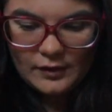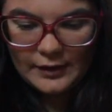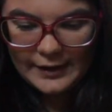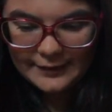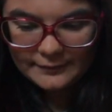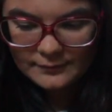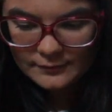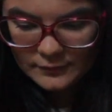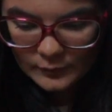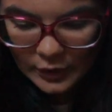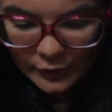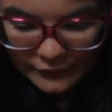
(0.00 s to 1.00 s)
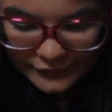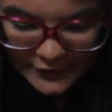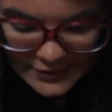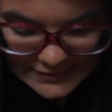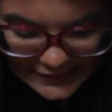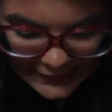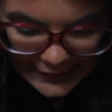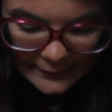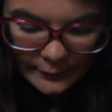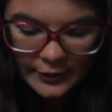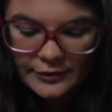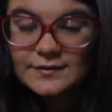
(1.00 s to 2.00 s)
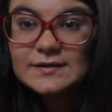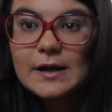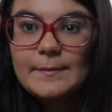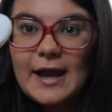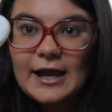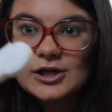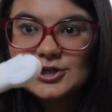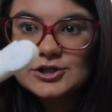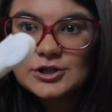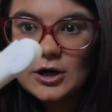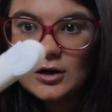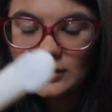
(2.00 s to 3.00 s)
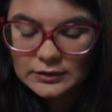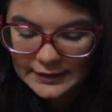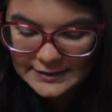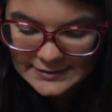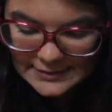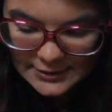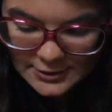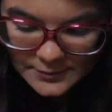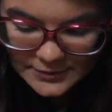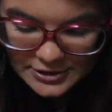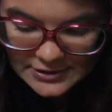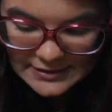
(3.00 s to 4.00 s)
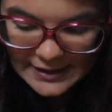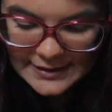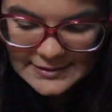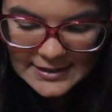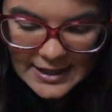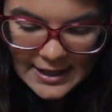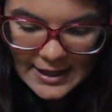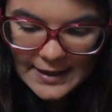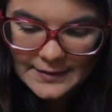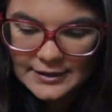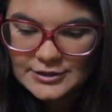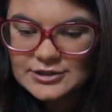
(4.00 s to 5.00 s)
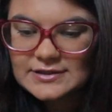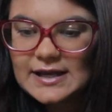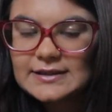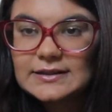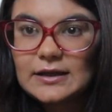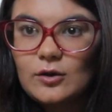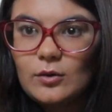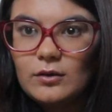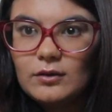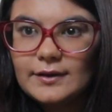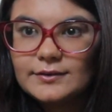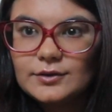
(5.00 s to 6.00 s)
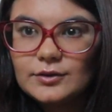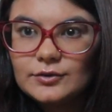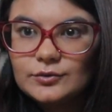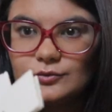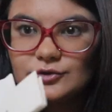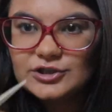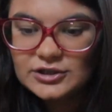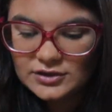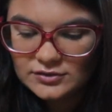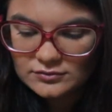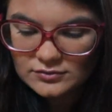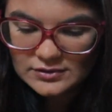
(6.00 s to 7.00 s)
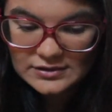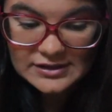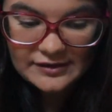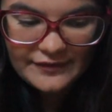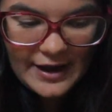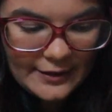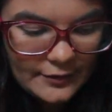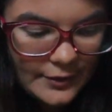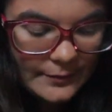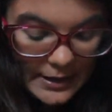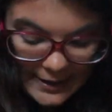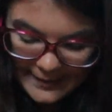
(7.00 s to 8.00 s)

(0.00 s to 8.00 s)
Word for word: Okay. Well, first it came with some extra laces, which is nice. And then it just has like all like the Gucci stuff. I don't know.